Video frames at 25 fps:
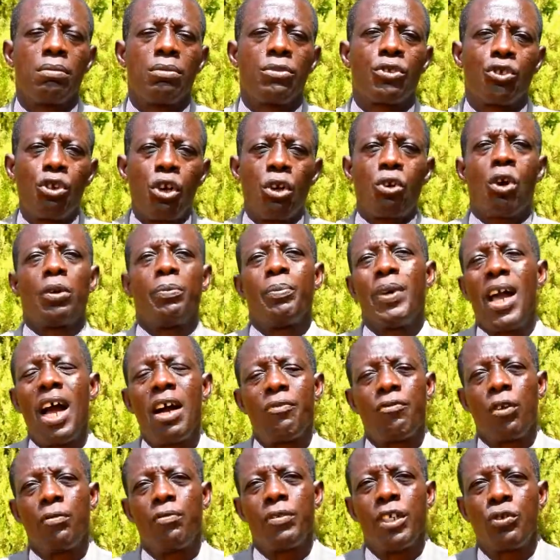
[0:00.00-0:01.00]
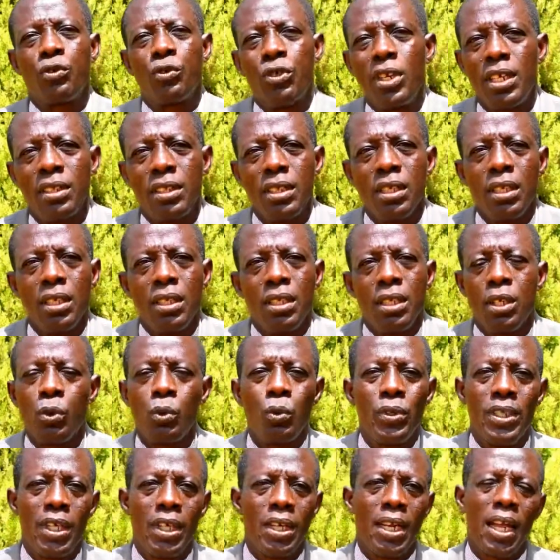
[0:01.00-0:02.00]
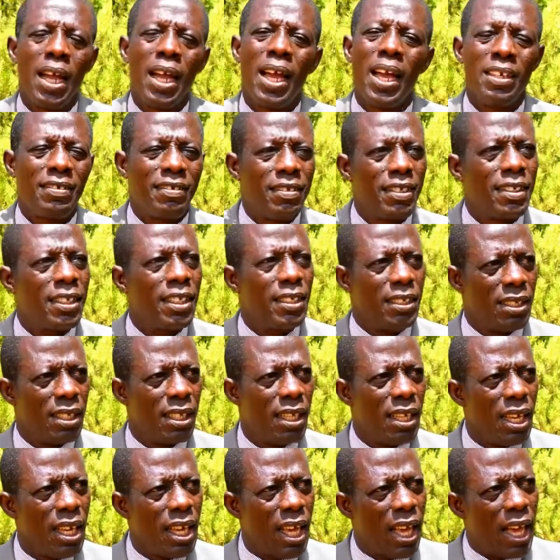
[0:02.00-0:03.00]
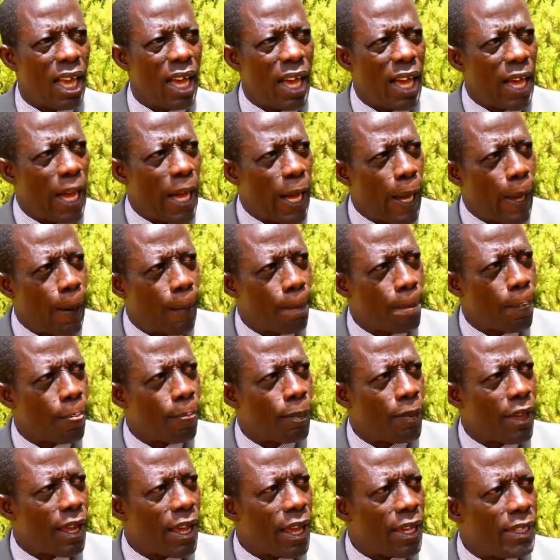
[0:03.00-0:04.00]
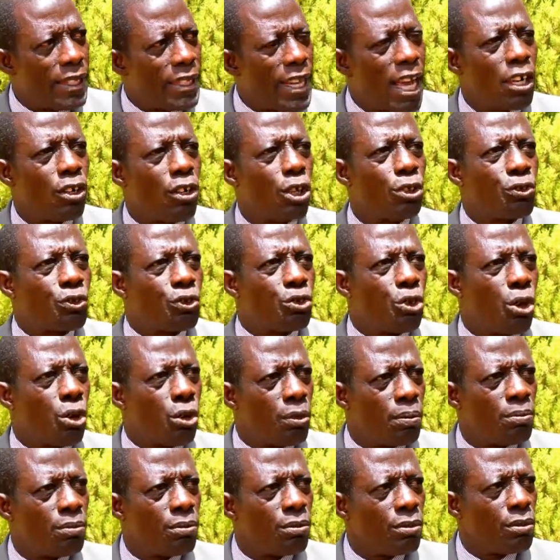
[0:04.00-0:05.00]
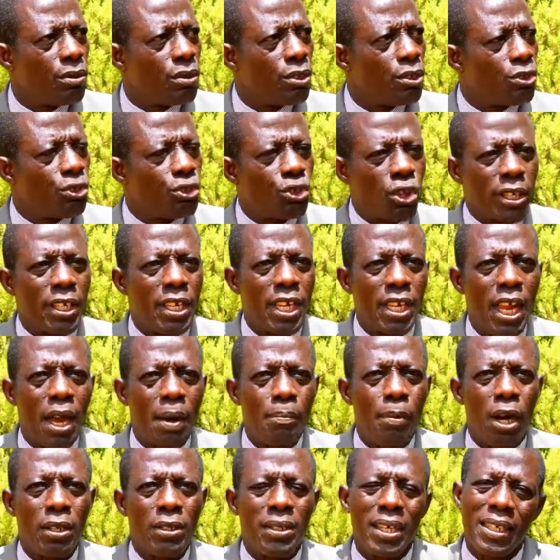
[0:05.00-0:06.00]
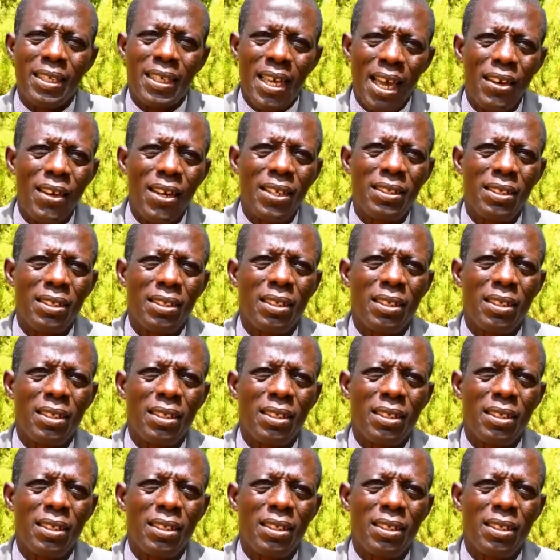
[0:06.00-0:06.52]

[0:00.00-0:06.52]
talk on behalf of the student, he wouldn't hesitate. And then also talking about the current